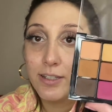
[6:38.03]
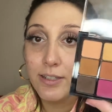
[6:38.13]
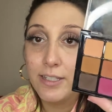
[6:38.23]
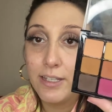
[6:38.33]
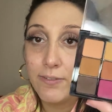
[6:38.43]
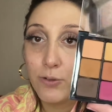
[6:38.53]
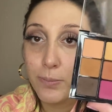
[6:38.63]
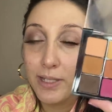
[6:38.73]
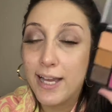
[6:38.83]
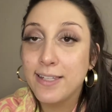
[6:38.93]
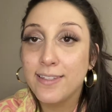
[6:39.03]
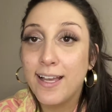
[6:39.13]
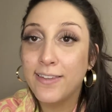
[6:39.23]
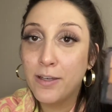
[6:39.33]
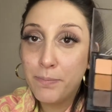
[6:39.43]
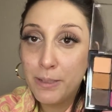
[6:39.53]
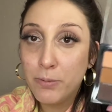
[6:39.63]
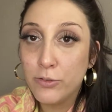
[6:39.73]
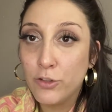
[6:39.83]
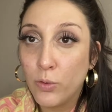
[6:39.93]
the formula. Some
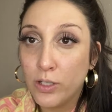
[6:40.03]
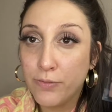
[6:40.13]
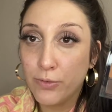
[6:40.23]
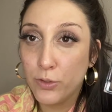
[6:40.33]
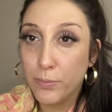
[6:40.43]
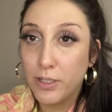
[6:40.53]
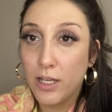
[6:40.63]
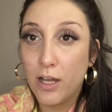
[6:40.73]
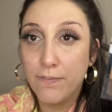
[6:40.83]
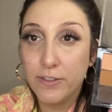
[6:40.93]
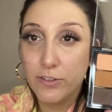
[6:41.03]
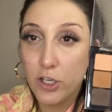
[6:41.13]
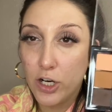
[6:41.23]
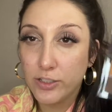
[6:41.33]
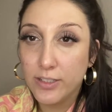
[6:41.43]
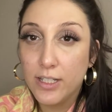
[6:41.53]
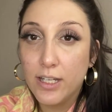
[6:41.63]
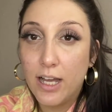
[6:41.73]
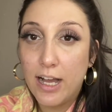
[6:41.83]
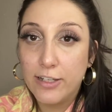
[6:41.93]
people don't love the formula of Viseart
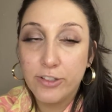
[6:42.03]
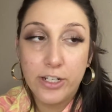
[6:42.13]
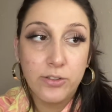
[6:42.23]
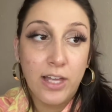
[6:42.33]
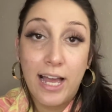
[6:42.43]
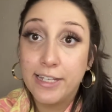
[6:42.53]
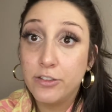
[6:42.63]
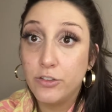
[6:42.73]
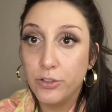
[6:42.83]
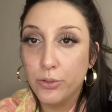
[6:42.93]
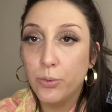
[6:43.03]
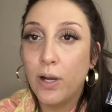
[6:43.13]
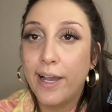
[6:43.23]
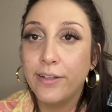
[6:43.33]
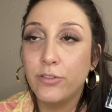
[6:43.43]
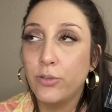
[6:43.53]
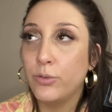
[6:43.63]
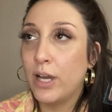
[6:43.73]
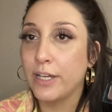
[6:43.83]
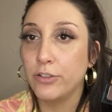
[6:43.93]
eyeshadows. I do
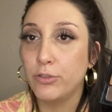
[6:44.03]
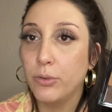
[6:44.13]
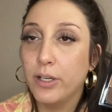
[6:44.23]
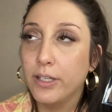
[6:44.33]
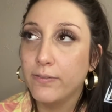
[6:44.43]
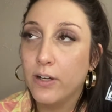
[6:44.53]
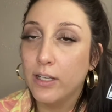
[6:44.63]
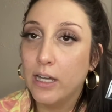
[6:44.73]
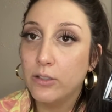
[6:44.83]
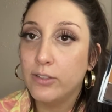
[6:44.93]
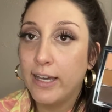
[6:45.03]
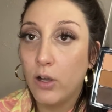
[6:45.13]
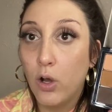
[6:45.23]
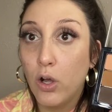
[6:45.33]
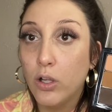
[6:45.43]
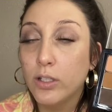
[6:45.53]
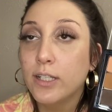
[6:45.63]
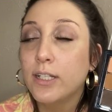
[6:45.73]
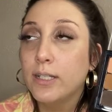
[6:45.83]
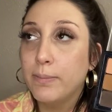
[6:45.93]
not enjoy Fallout at all.
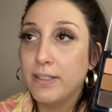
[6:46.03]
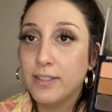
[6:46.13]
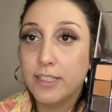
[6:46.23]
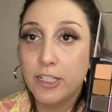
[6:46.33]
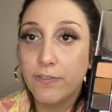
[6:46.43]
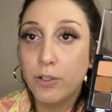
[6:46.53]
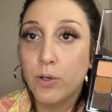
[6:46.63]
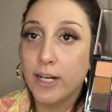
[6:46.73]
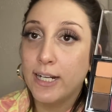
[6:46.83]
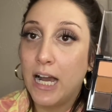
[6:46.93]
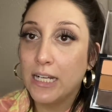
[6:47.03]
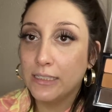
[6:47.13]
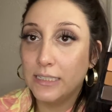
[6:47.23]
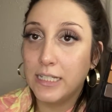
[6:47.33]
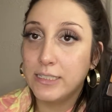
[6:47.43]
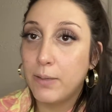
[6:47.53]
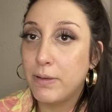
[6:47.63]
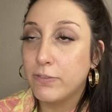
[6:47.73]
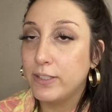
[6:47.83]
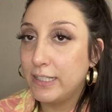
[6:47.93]
Basically, if you're an Anastasia
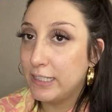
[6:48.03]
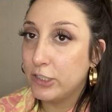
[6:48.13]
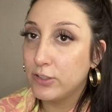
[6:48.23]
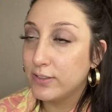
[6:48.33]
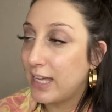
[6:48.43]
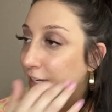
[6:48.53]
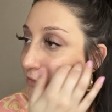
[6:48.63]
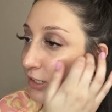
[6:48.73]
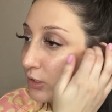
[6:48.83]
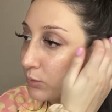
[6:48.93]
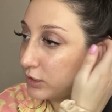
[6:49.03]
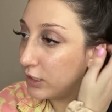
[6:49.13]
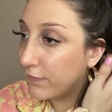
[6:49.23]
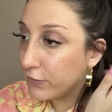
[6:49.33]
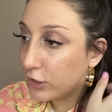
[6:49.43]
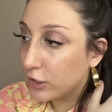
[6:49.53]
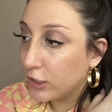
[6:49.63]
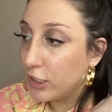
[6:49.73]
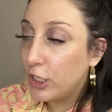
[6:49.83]
Beverly Hills eyeshadow lover,